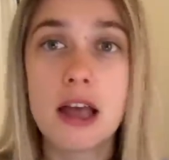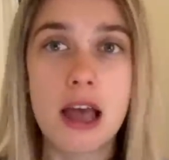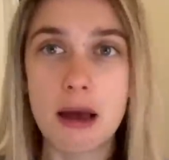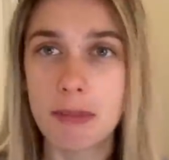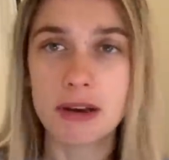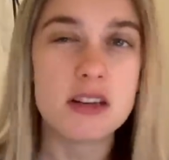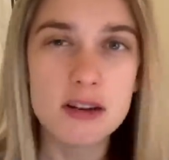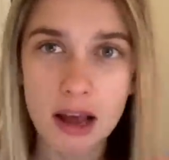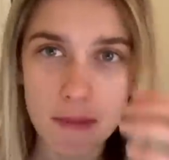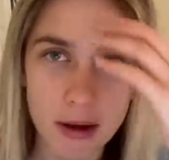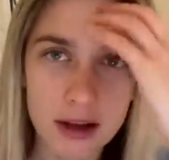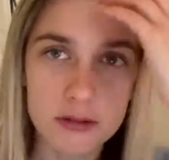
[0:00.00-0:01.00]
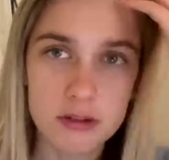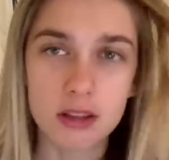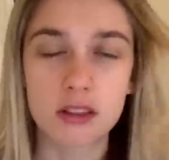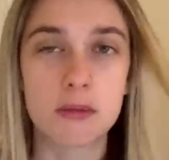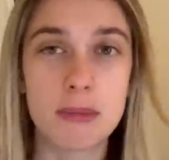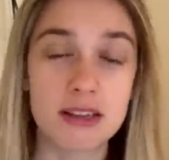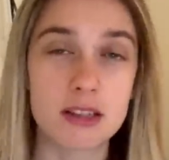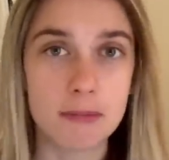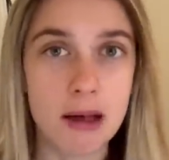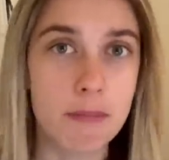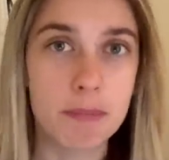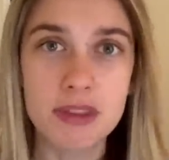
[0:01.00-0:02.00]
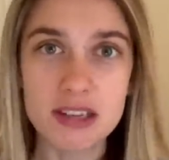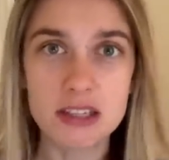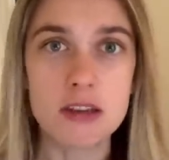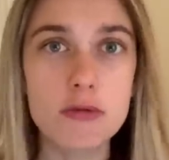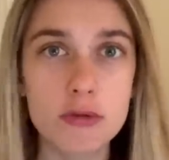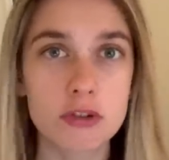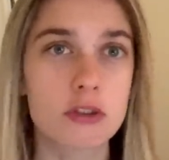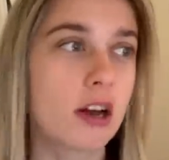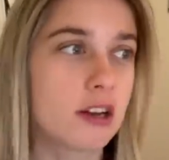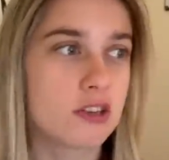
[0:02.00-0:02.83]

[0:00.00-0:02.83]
And Man United might do something for Mason Mount. But they're still not signing.